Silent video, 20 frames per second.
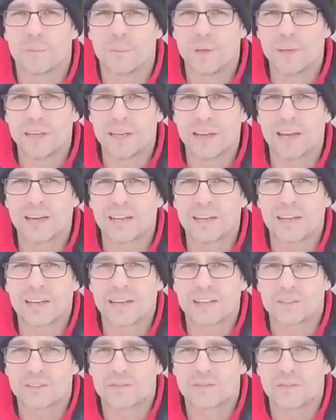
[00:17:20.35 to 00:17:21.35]
mitigate
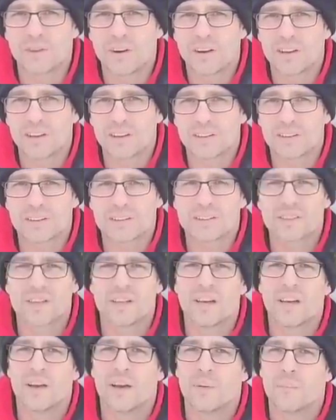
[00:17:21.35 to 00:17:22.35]
against
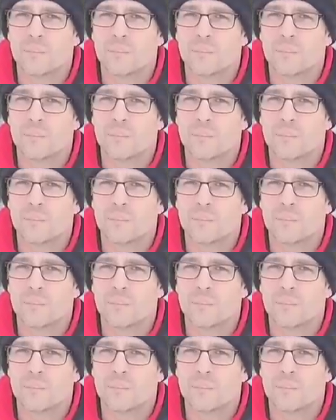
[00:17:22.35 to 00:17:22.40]
fires.